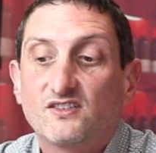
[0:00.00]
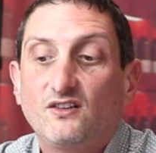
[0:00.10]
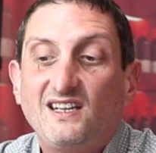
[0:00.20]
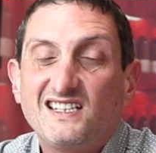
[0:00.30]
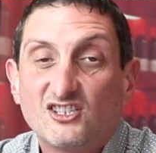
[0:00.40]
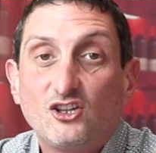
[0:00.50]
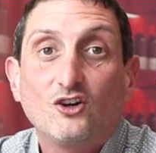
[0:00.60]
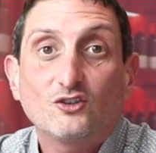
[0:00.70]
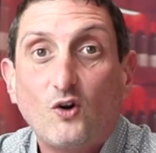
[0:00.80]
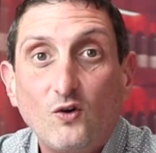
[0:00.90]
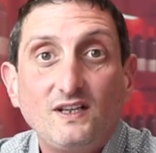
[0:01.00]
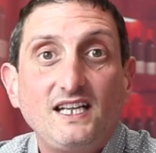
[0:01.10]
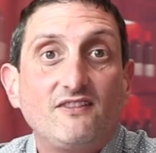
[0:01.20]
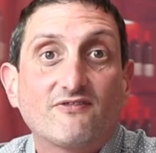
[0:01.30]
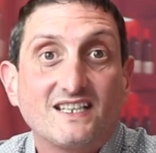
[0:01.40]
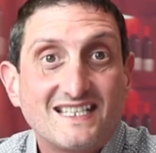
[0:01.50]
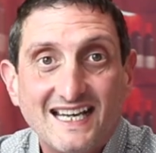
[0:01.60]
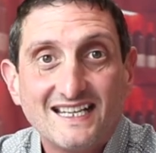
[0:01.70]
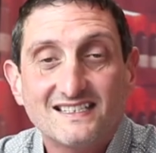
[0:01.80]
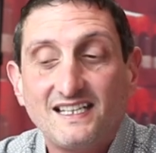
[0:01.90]
So there's not only
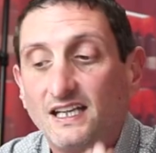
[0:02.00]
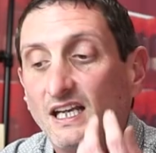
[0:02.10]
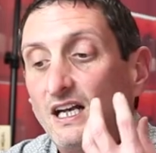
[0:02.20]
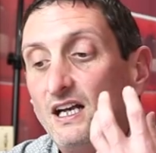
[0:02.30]
fantastic